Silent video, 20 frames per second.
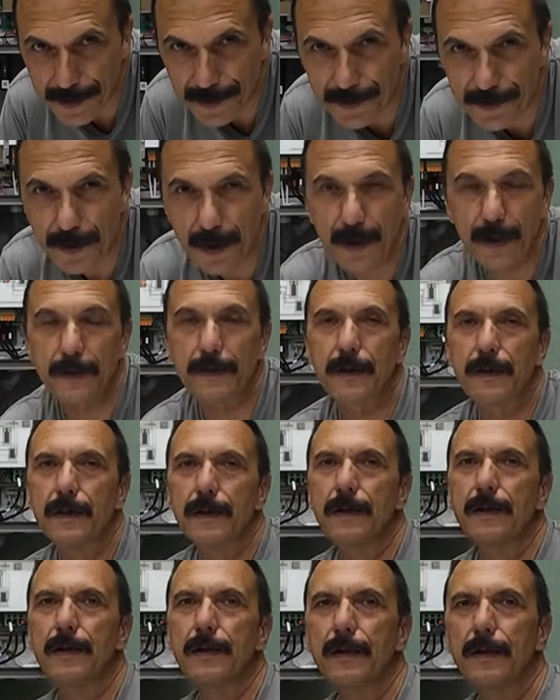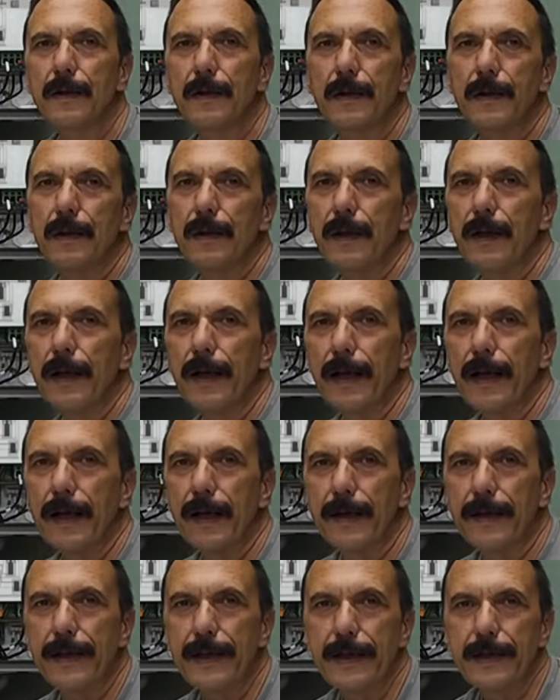installed,
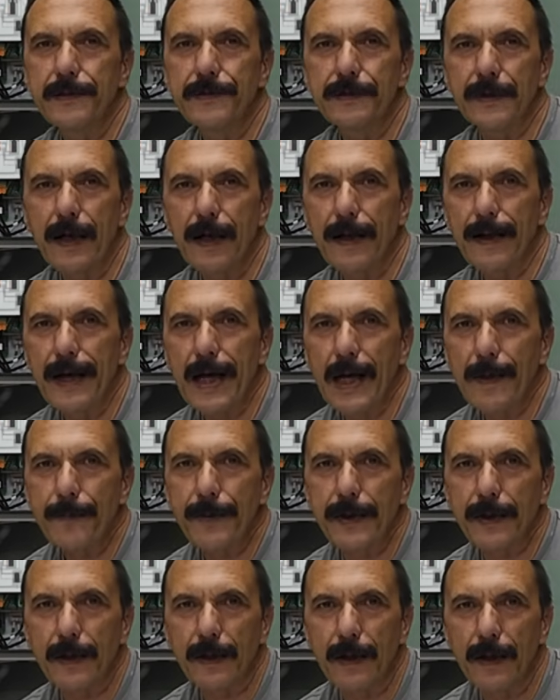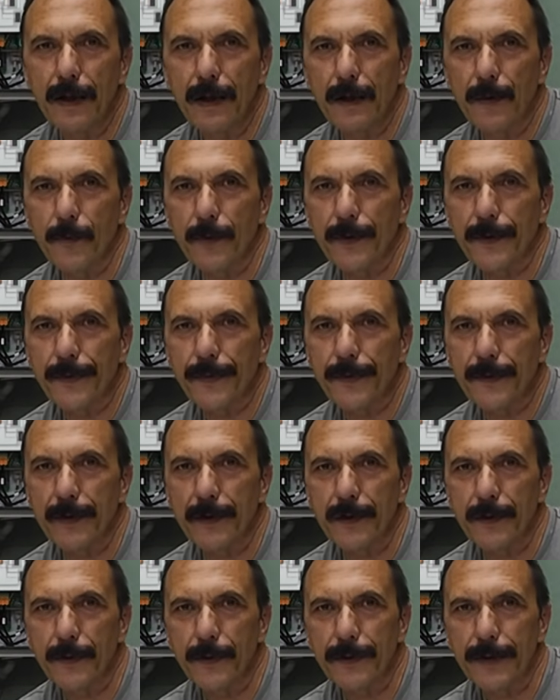and he's not happy at all with
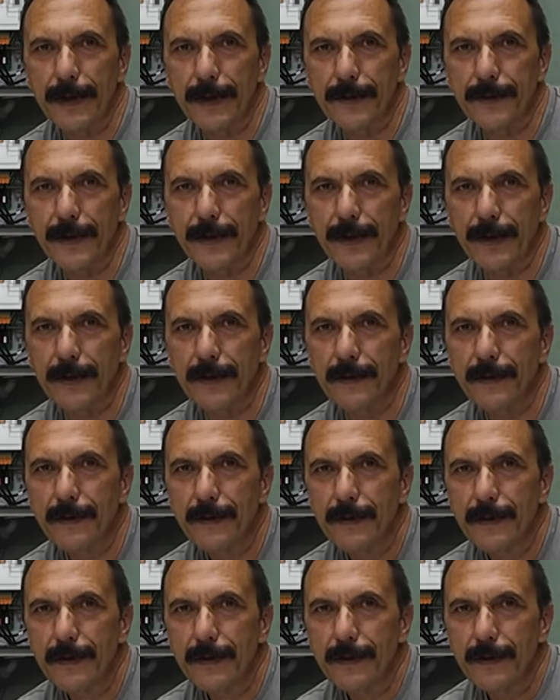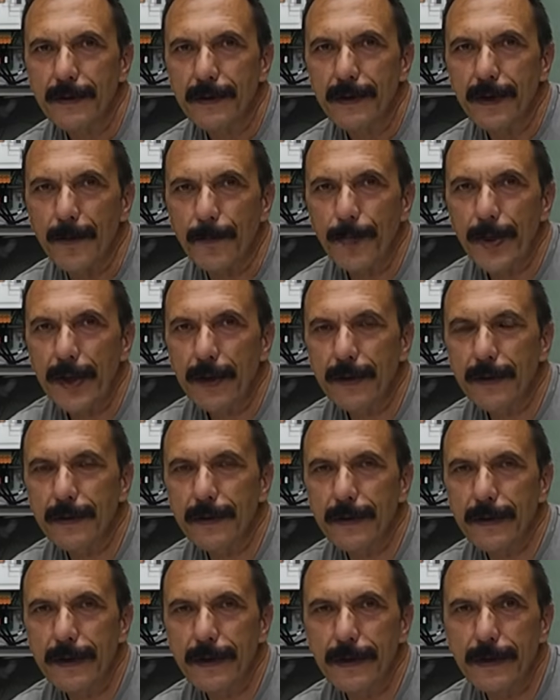that thing.
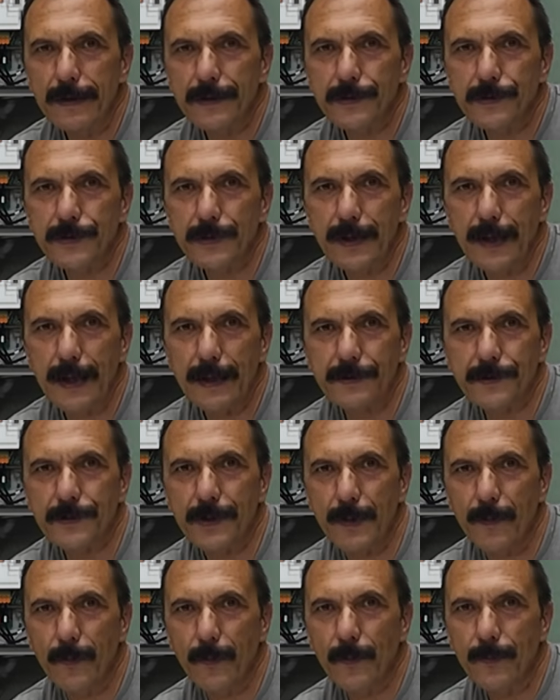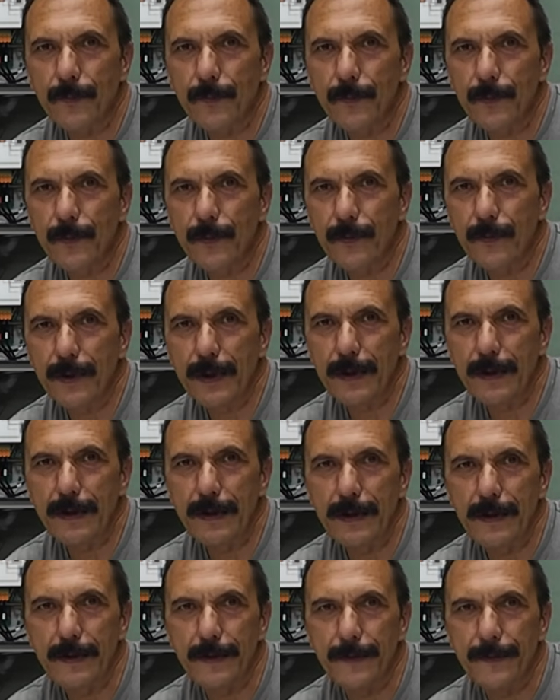Apparently it's got some
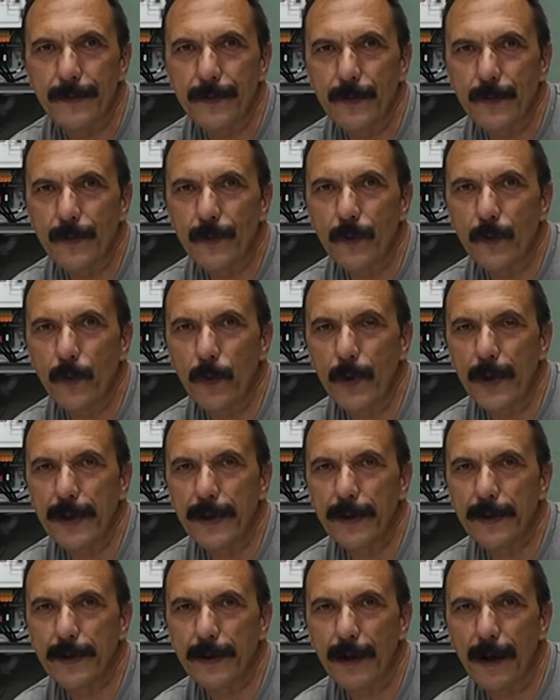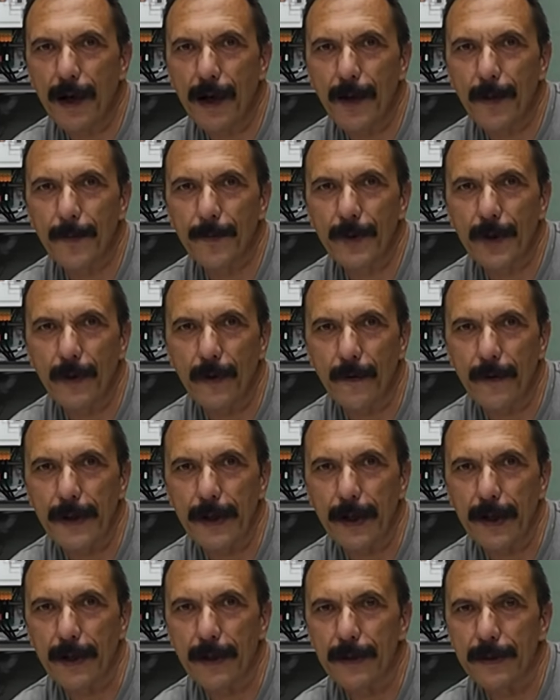really weird hum going
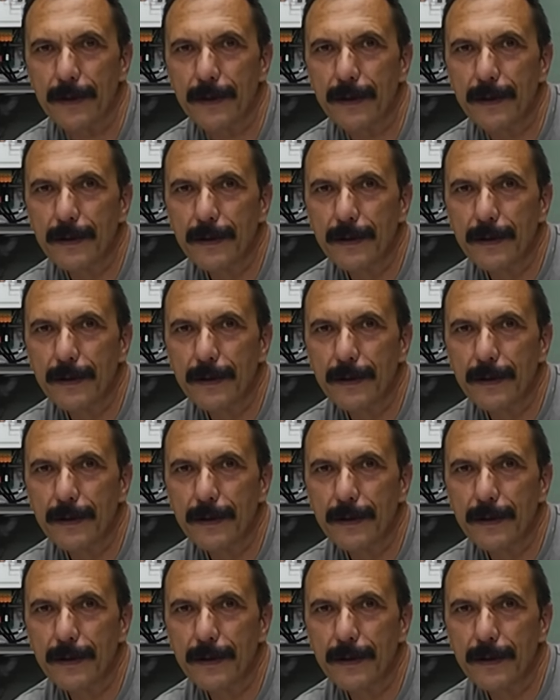on.